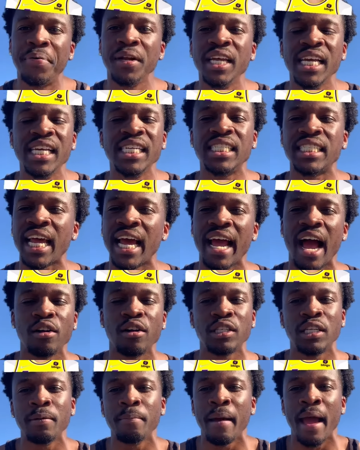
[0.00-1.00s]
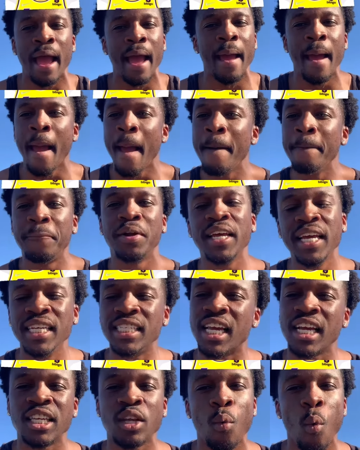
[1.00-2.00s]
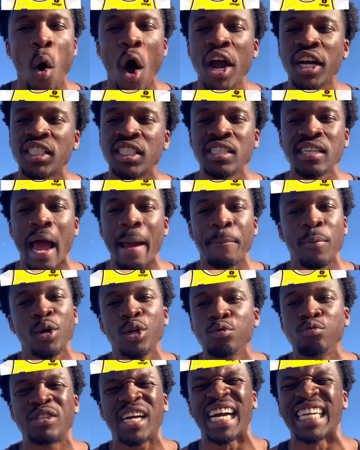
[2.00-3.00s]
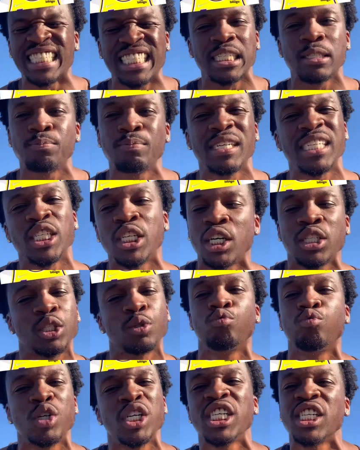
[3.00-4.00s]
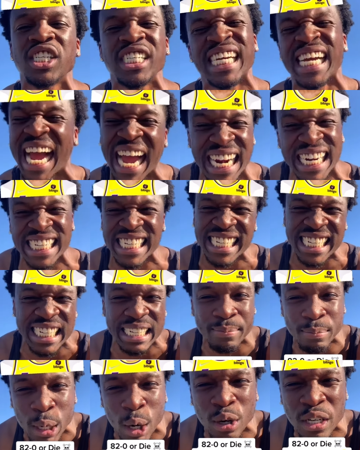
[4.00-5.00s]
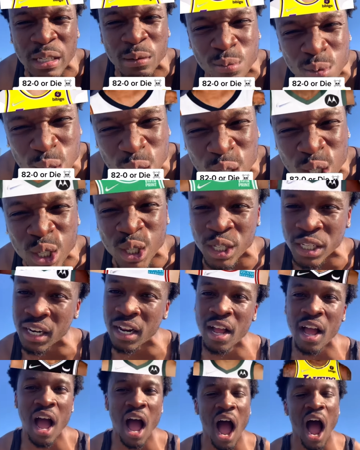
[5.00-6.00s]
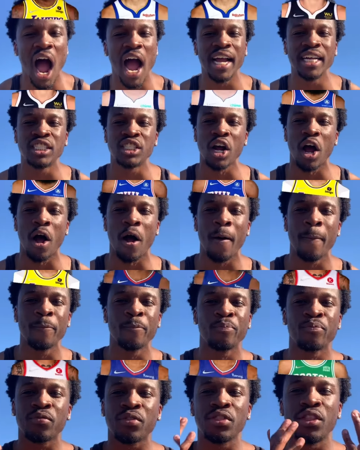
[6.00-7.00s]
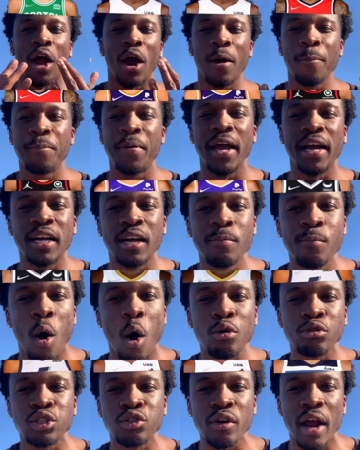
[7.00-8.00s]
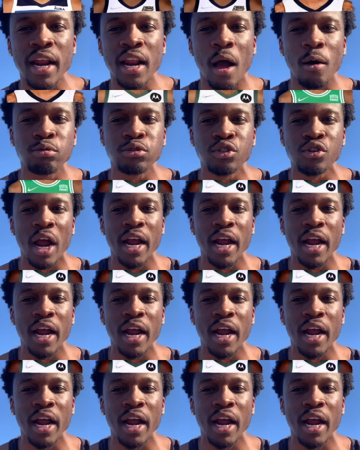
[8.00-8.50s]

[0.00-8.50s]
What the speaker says: Please stay healthy, man. Please get the Warriors tonight, bro. You got this, man. Knock the Warriors out of there, bro. Come on. All right, y'all. Third pick. Come on. Straight up.